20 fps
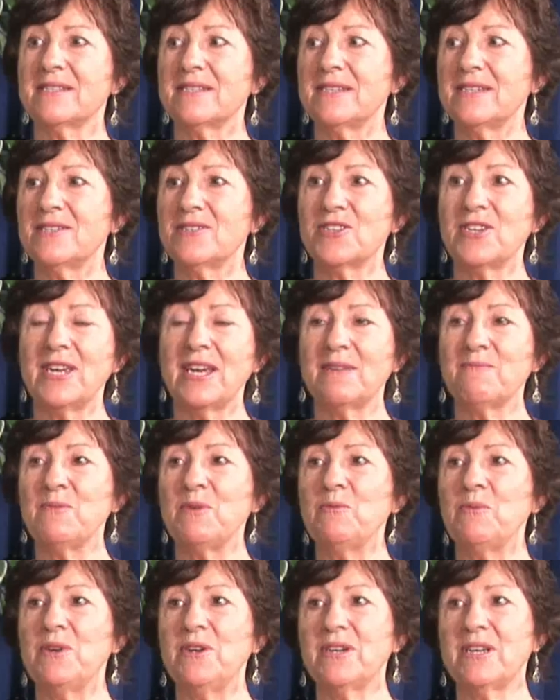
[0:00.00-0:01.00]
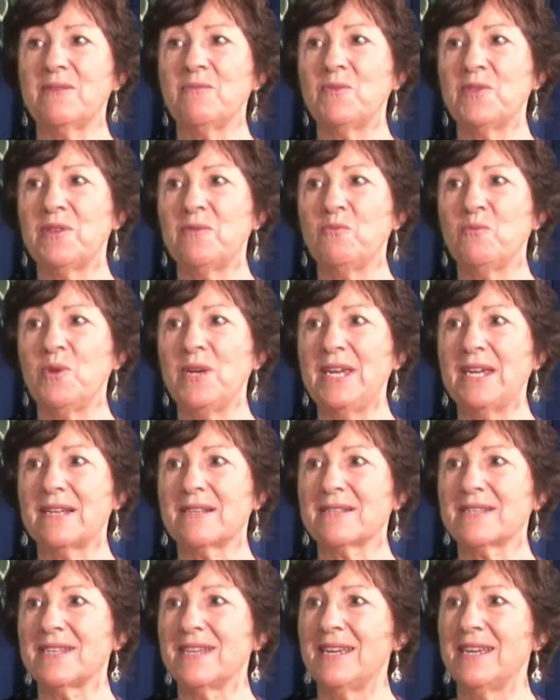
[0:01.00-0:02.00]
So she had me working within
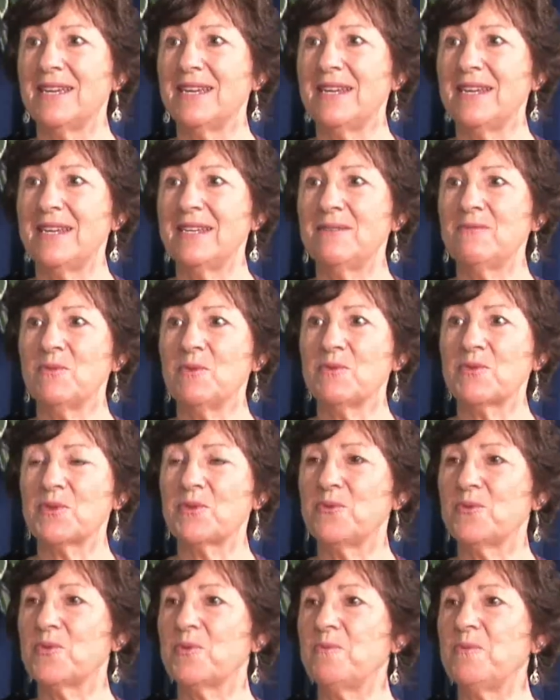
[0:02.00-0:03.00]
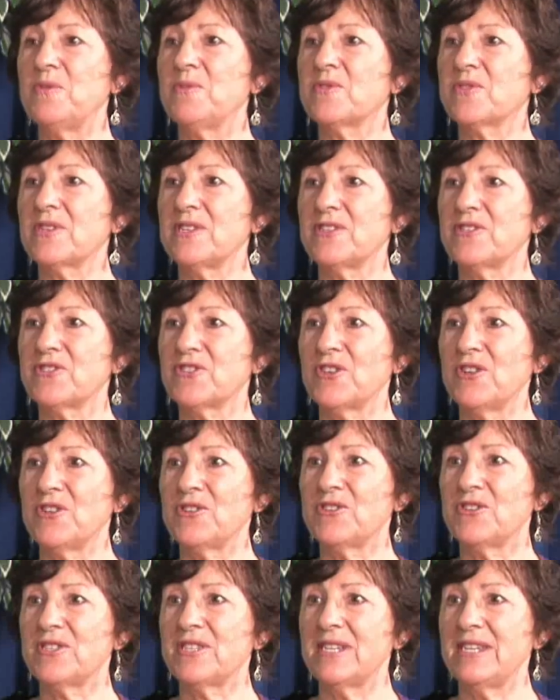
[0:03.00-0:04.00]
weeks in what's called spiritualist
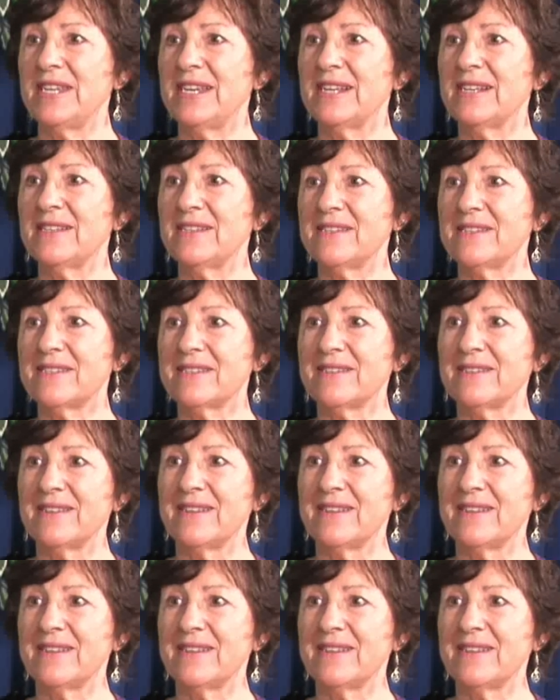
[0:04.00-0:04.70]
churches in England.